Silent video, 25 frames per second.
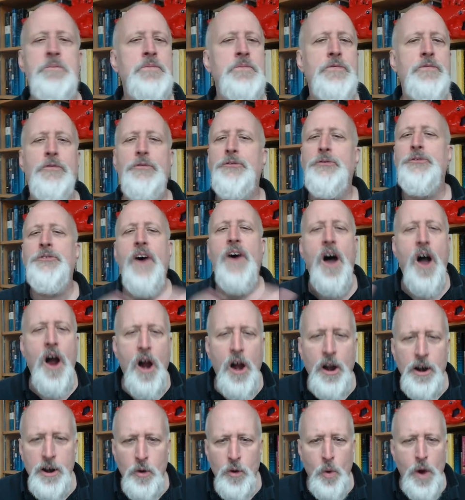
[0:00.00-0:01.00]

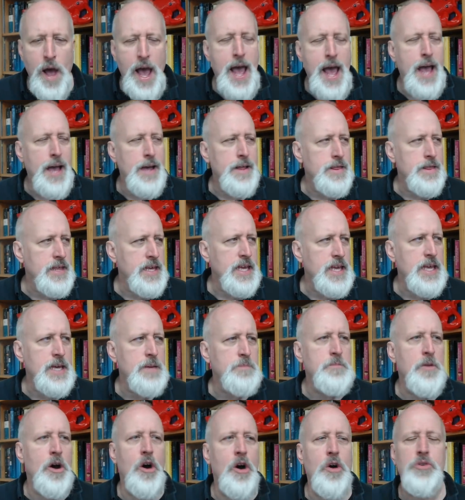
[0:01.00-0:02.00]
Far and away, the
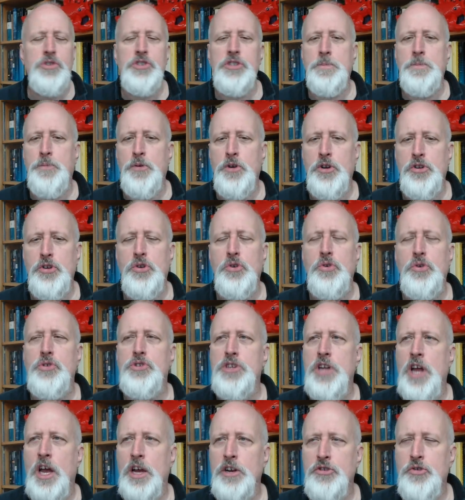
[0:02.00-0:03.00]
most
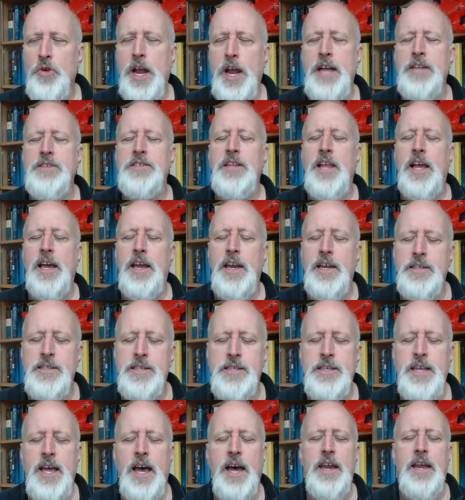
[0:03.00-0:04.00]
produced, translated,
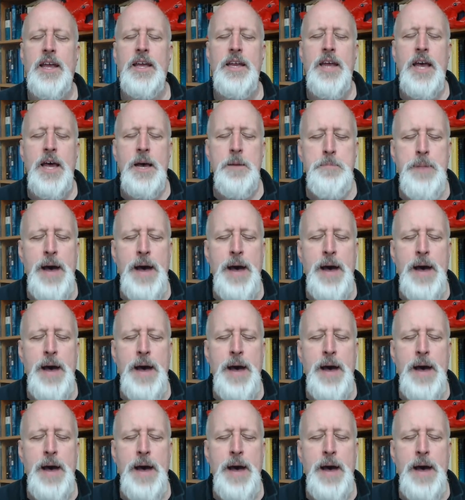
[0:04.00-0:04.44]
studied,